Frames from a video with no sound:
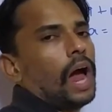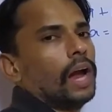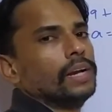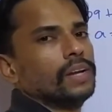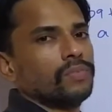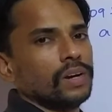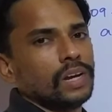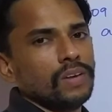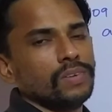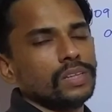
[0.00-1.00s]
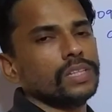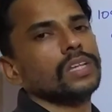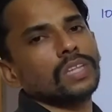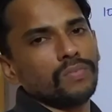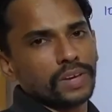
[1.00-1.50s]
And definitely with
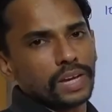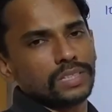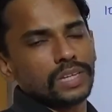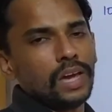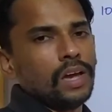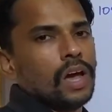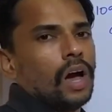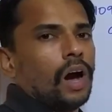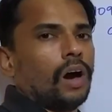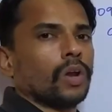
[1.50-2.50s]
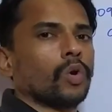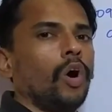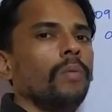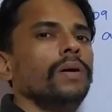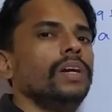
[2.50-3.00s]
this itself, we can say our
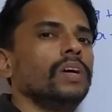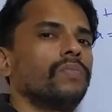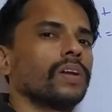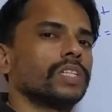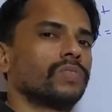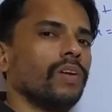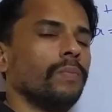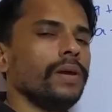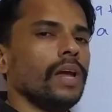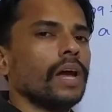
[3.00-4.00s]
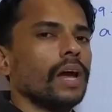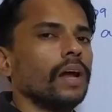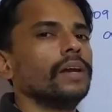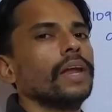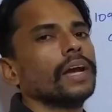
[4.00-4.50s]
common difference will be
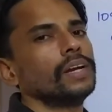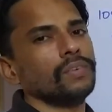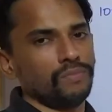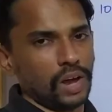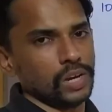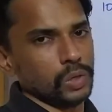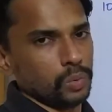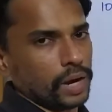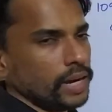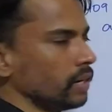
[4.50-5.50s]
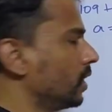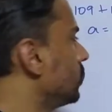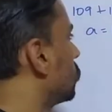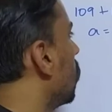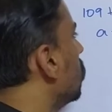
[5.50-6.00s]
a negative value, right?
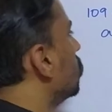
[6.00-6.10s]
Yes.